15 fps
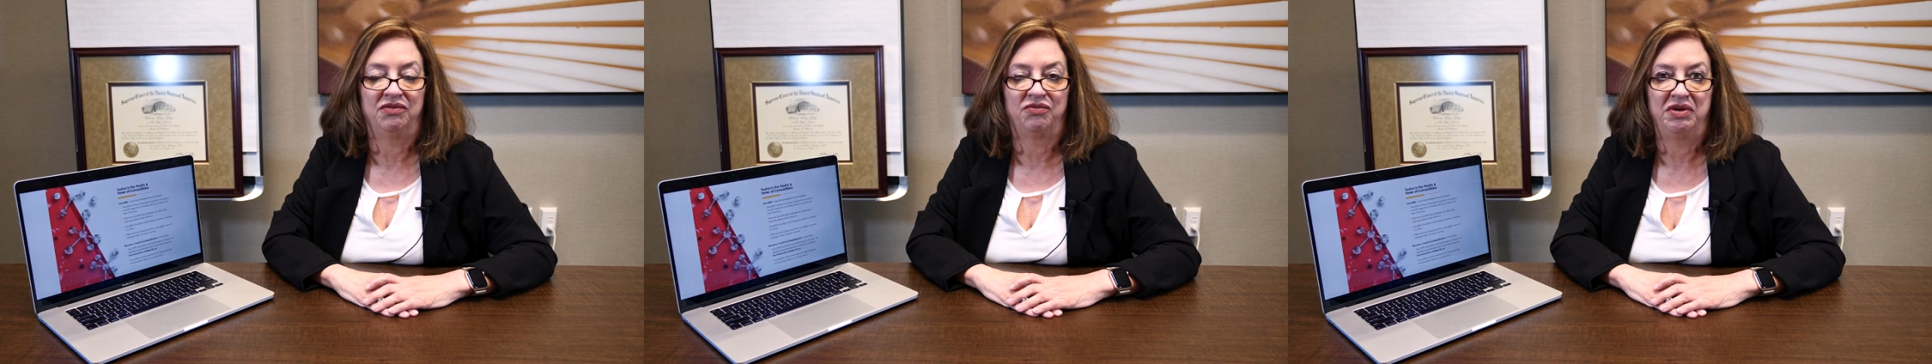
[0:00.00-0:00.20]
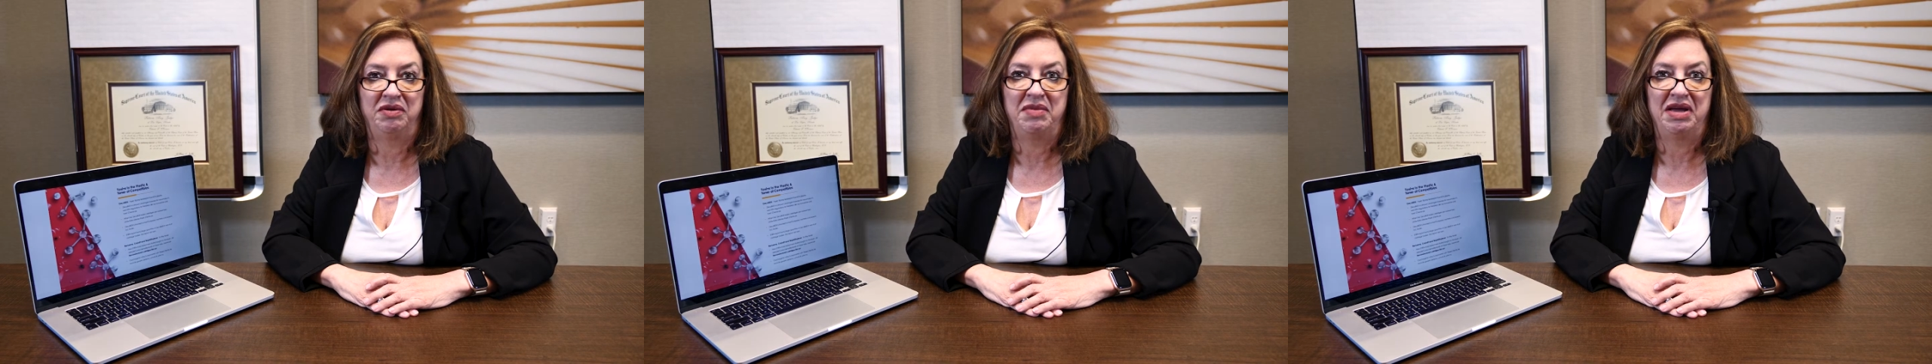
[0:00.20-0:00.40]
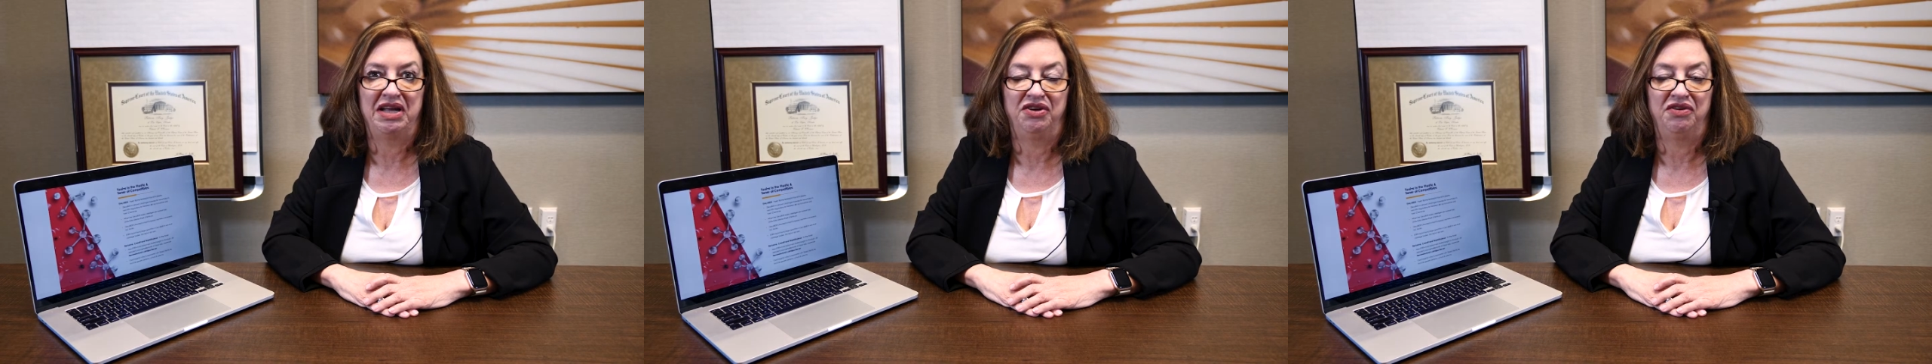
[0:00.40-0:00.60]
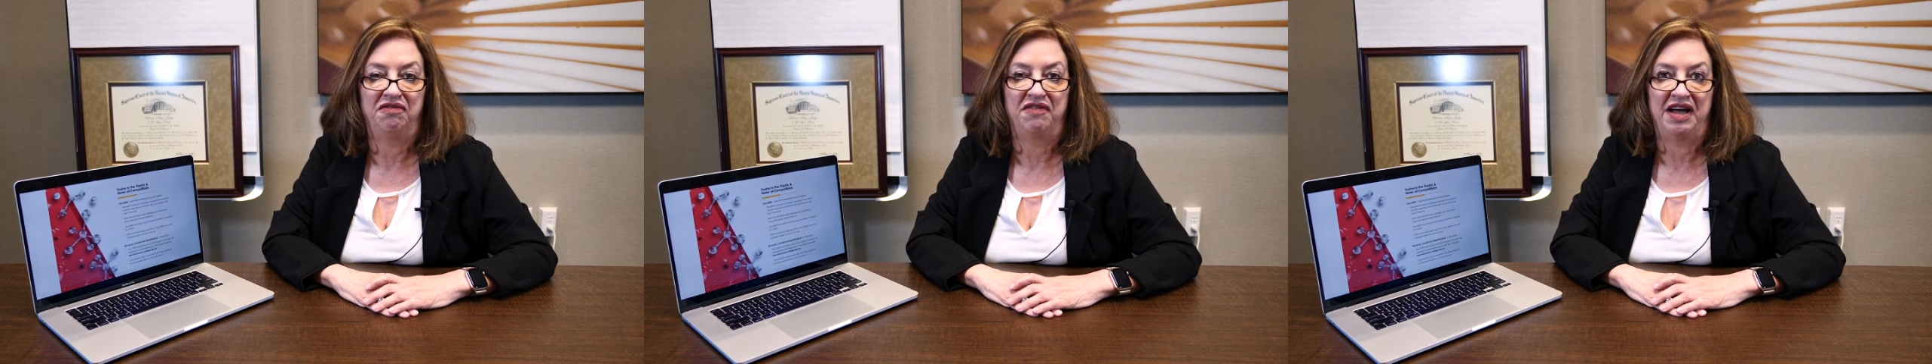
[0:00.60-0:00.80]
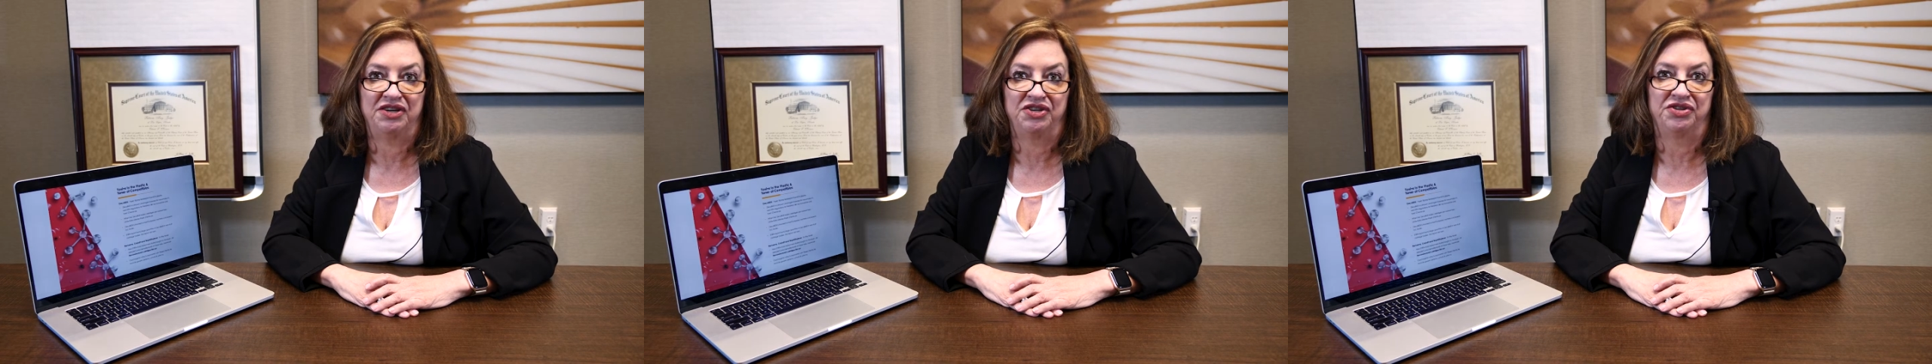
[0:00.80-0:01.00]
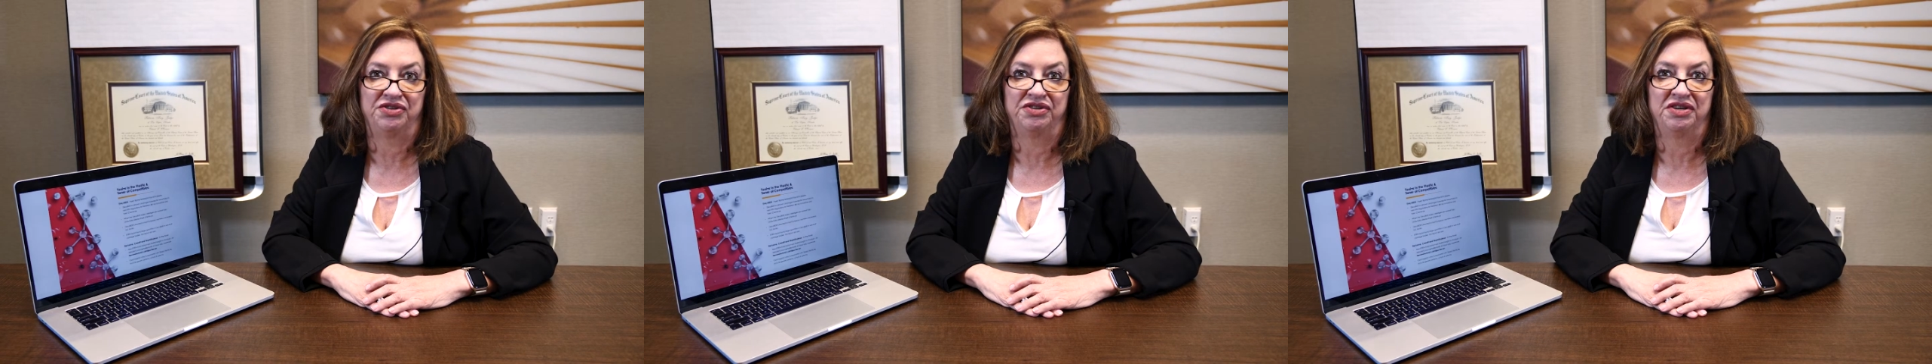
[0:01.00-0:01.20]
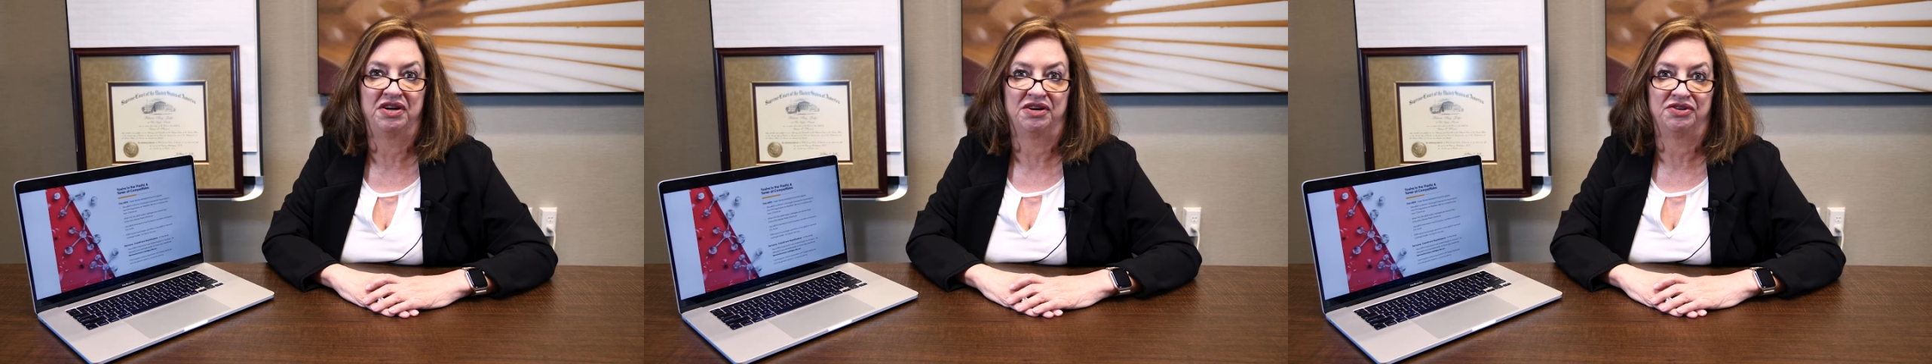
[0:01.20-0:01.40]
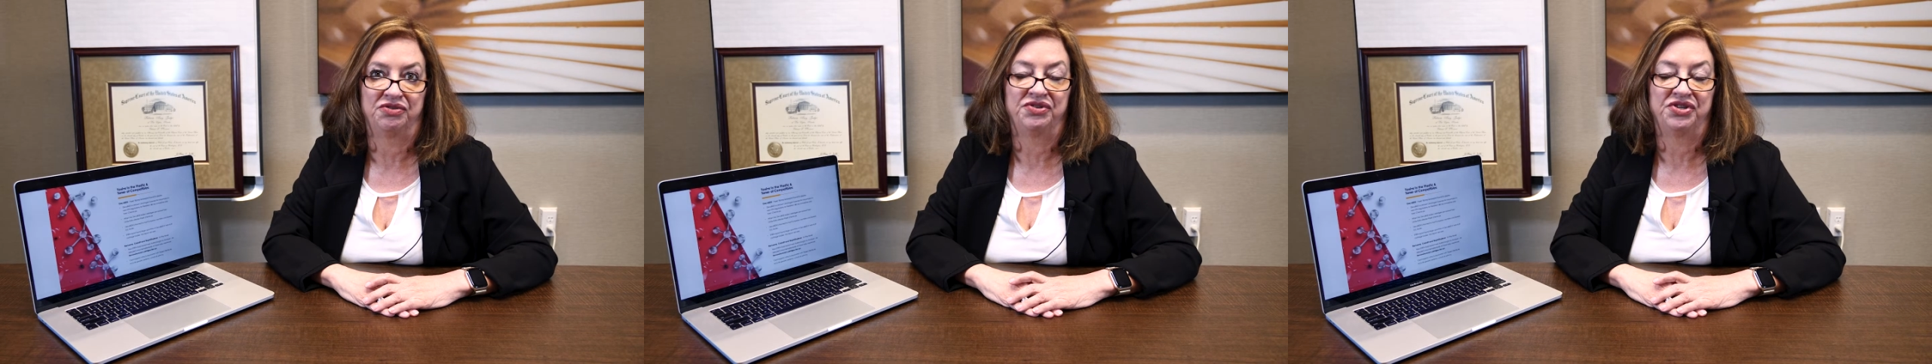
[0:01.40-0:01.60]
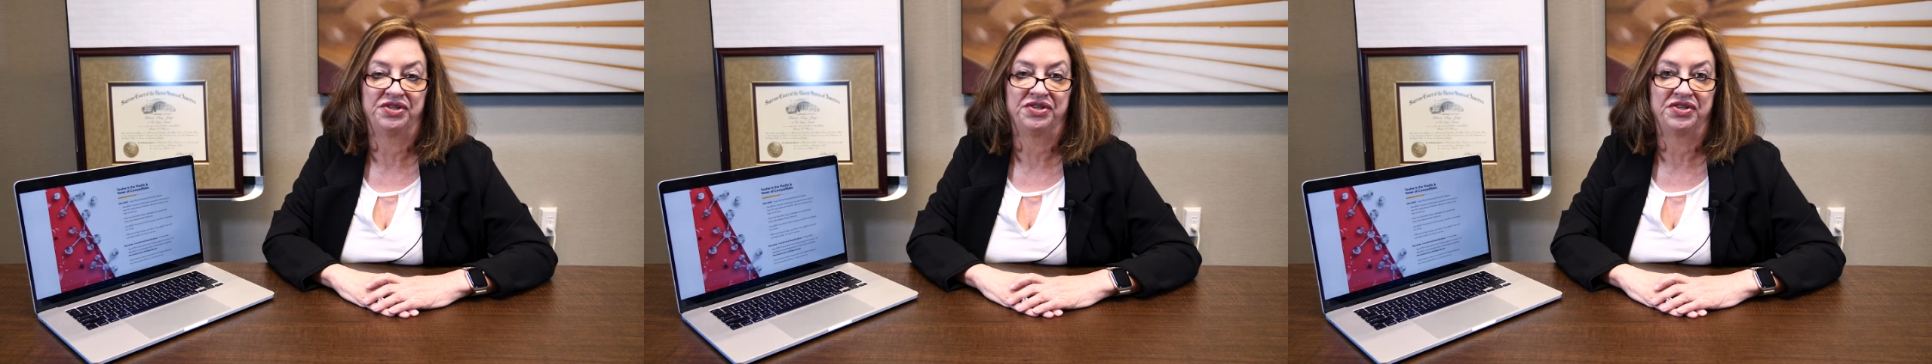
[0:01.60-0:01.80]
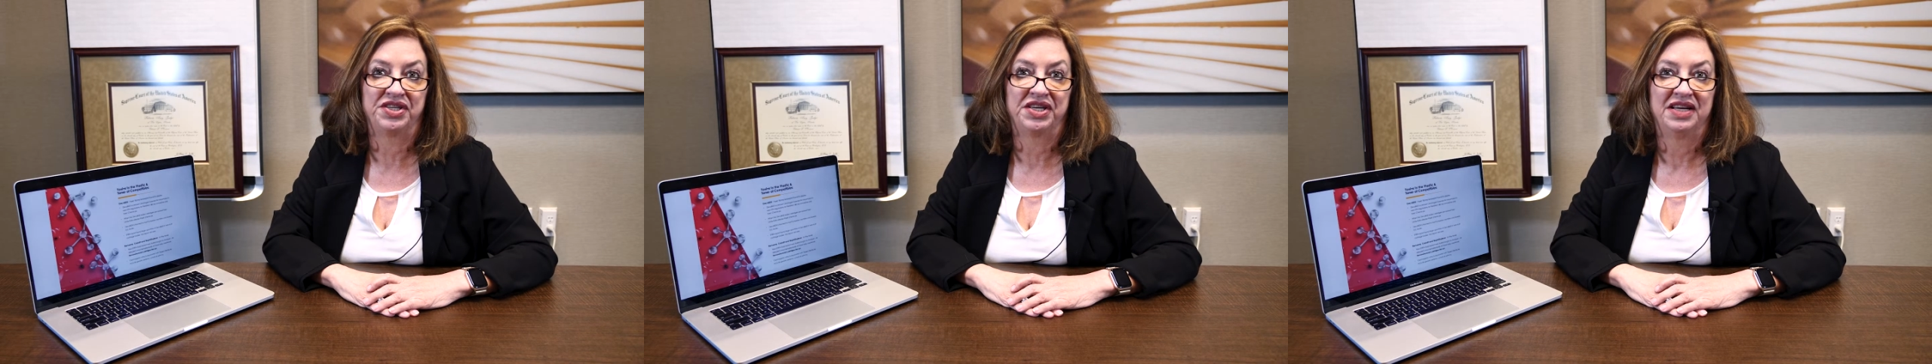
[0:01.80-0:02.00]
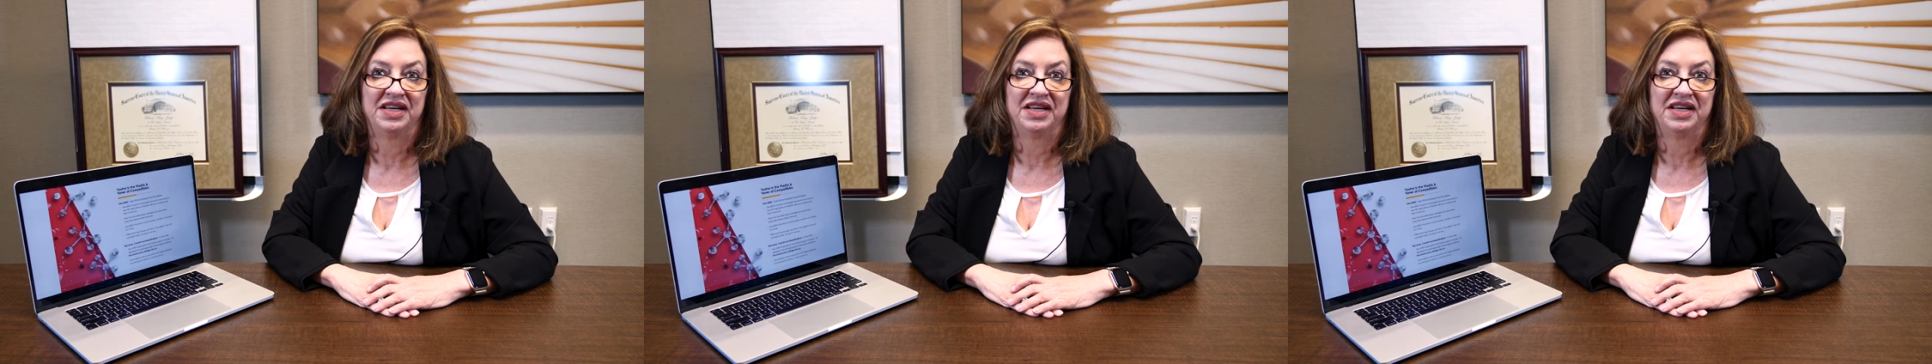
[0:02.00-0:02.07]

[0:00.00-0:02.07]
remanufactured cartridges.